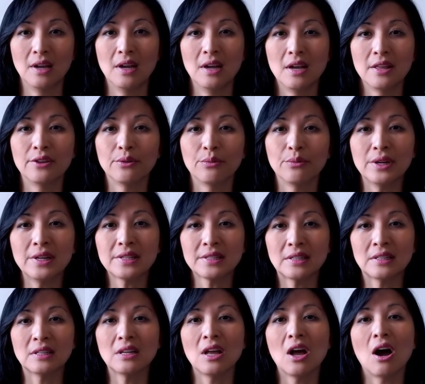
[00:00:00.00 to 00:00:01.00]
The
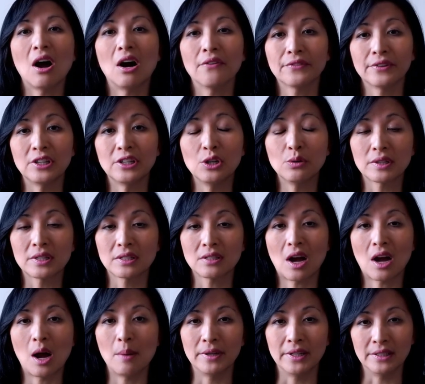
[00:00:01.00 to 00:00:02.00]
reason of the U S
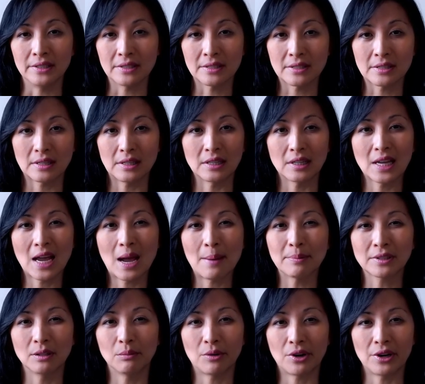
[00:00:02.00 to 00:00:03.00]
dominance in
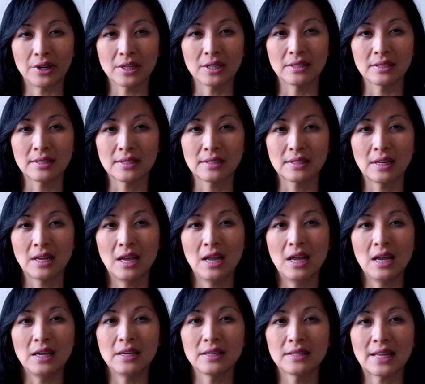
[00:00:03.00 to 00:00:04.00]
capital markets
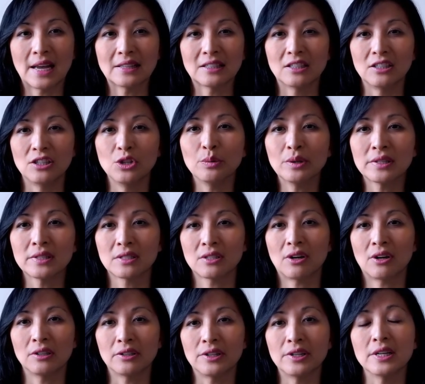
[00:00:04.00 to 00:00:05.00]
is that the U S dollar
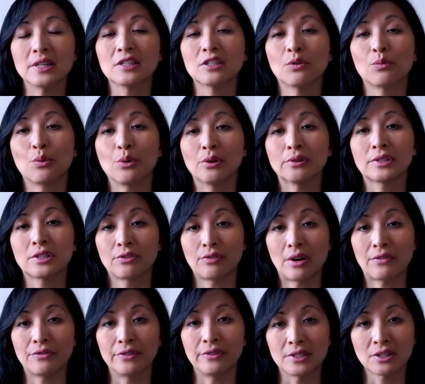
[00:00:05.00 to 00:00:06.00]
is the world's
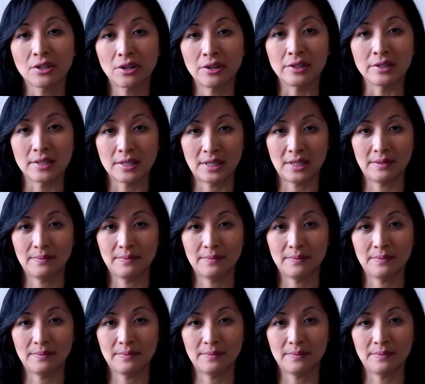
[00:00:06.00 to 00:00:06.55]
reference currency.